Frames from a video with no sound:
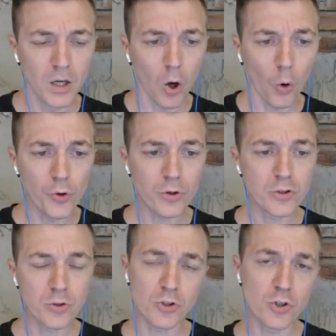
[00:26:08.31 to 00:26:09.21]
Or you could
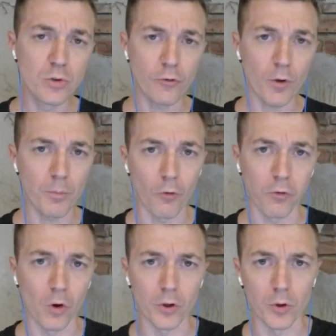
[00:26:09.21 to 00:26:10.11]
do 2 different
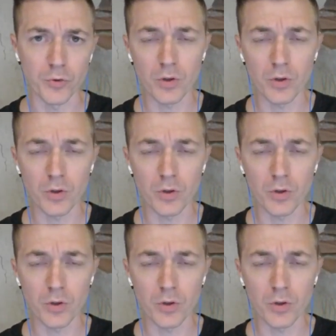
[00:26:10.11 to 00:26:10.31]
portfolios.